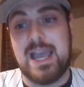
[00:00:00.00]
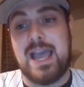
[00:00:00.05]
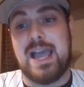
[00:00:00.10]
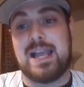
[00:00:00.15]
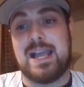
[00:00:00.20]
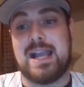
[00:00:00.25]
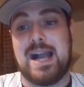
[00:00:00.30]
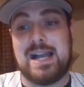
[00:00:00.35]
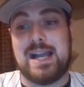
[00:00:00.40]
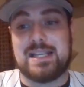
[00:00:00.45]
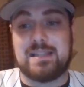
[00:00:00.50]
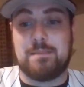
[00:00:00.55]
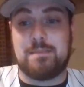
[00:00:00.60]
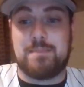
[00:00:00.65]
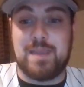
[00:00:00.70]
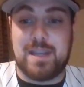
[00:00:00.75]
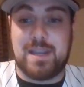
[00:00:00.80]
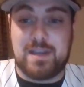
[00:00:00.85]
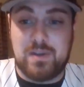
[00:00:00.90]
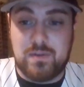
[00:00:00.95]
And guys, the
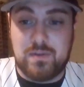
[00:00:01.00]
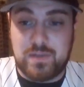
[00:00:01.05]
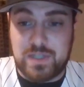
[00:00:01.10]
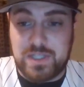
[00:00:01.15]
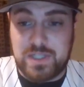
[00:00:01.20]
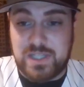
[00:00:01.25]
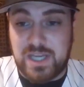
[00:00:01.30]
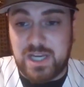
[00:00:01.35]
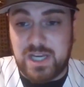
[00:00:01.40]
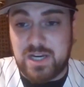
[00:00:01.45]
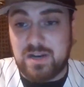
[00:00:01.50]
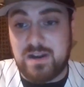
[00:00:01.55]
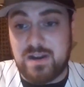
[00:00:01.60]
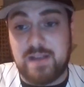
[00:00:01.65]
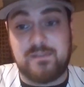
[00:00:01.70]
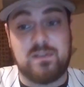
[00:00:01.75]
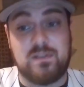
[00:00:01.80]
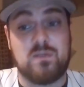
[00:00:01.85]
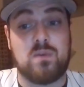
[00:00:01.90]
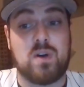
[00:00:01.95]
big news is here.
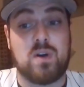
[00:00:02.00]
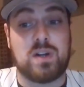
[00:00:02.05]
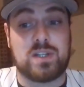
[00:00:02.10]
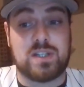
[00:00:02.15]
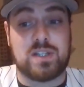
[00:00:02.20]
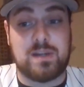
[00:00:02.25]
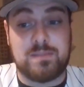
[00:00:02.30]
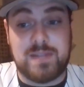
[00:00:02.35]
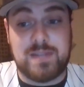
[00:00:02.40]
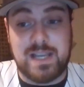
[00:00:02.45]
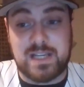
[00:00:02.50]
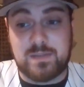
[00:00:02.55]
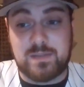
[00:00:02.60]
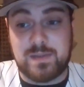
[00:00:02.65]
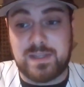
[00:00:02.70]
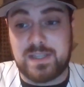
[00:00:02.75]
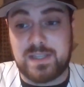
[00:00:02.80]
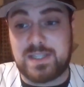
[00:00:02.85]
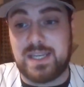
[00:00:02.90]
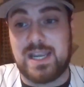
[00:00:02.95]
If you were on Subtext
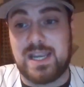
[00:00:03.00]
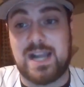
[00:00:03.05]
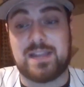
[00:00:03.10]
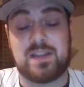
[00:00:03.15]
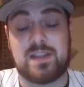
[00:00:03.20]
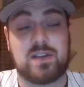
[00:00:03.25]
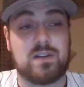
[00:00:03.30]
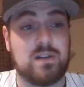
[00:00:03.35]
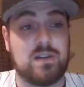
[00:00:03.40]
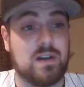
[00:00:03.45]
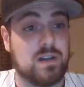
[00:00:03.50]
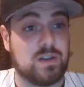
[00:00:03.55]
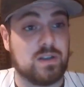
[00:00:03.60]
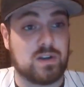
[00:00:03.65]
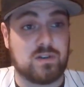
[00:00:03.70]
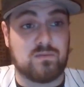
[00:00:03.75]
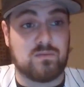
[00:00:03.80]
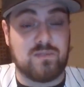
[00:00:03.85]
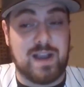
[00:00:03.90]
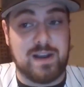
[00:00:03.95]
with us, you got the
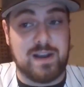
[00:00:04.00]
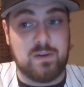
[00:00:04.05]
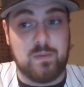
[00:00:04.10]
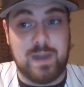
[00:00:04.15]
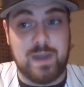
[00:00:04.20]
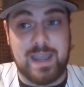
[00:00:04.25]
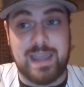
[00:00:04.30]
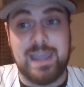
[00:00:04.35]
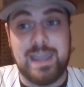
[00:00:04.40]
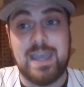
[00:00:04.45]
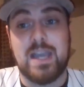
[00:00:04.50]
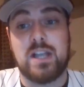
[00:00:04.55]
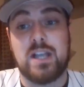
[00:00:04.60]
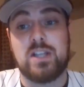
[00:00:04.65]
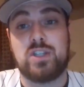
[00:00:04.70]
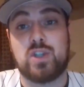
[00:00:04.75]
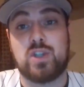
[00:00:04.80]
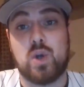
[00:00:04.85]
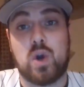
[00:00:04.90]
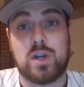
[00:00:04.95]
alert right away.
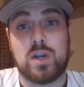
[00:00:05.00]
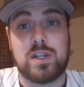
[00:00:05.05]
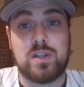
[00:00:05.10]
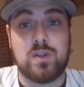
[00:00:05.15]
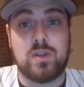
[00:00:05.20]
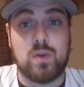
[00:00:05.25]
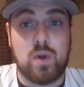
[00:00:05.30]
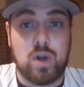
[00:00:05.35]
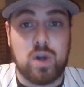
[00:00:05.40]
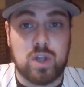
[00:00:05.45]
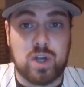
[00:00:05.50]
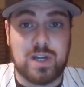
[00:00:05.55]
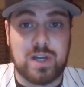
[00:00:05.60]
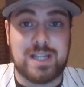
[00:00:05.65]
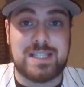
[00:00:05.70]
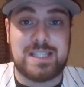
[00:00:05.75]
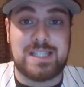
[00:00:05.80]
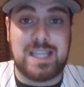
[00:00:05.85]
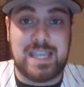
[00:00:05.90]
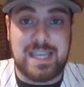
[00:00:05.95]
Jordan Lawlar
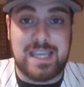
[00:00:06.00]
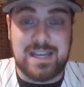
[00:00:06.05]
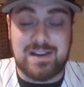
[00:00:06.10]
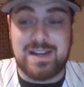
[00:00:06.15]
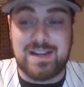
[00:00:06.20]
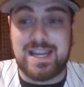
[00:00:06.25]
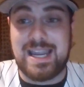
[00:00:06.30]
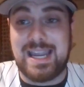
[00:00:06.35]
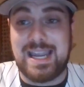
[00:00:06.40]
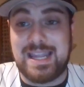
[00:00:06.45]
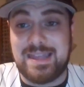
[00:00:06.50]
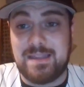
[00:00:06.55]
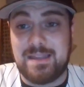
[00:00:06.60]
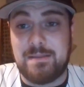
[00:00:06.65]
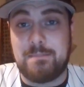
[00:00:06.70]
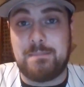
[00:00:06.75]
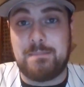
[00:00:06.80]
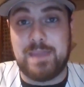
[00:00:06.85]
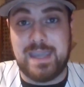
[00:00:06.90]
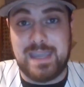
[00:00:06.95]
is here in
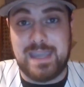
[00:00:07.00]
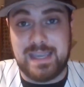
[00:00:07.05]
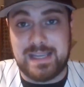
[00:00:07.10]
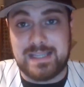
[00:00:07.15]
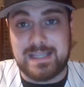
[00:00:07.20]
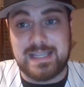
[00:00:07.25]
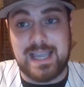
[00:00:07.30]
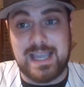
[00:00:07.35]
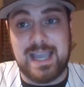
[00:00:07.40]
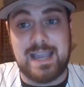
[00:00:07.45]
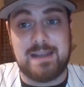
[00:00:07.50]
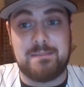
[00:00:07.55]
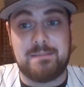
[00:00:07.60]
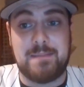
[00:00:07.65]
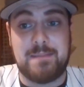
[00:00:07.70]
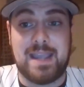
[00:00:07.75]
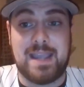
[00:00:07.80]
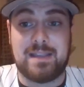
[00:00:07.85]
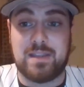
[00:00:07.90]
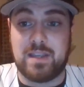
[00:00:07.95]
the bigs. And
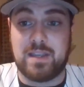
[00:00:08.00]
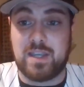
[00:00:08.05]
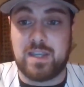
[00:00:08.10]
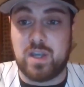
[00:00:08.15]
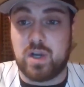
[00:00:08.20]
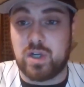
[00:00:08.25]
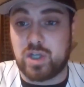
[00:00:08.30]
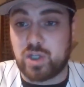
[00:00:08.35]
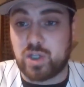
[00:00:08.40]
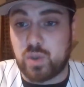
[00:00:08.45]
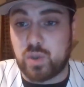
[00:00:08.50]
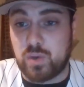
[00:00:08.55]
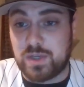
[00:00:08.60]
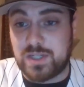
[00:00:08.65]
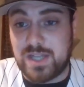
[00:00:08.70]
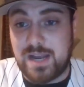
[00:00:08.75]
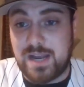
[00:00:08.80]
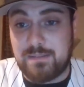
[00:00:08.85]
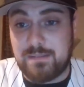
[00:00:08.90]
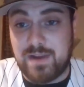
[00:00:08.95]
man, the young
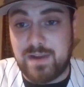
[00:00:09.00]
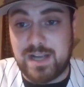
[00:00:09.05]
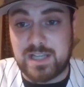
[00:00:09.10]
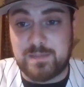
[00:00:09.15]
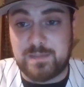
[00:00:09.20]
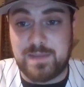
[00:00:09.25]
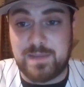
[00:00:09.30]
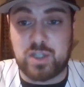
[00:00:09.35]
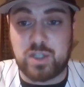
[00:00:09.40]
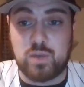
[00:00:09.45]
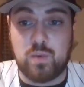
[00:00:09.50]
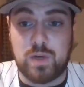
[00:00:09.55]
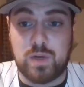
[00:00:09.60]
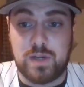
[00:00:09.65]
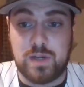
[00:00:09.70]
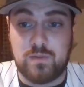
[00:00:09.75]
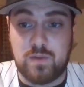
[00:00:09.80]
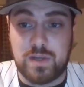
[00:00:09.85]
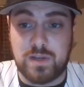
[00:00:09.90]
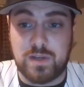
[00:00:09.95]
shortstop prospect,
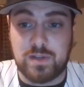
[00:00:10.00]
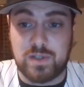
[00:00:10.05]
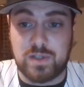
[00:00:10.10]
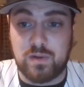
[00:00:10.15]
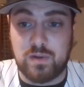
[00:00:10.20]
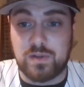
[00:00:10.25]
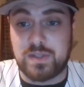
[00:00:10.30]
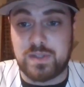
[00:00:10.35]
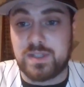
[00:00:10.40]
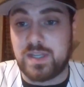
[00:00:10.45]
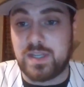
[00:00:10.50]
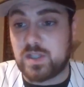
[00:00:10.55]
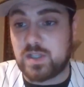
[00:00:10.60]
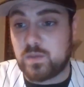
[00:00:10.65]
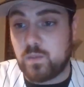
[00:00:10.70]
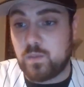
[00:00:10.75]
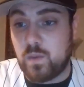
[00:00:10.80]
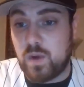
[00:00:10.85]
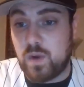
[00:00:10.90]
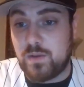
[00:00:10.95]
21 years old,
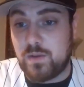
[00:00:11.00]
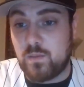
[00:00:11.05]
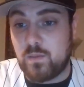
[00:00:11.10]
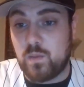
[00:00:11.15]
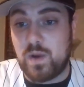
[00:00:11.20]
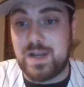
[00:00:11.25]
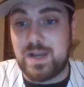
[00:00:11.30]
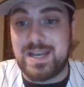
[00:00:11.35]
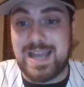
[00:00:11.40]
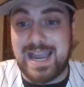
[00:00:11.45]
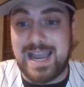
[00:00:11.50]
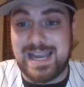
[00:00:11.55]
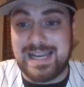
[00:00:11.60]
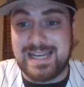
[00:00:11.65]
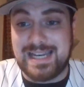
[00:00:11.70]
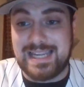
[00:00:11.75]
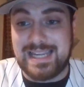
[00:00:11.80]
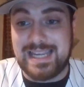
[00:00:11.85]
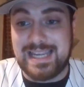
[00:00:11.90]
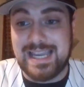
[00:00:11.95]
6'1",
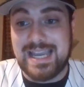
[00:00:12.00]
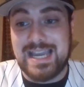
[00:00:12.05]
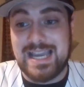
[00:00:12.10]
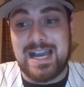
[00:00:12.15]
190,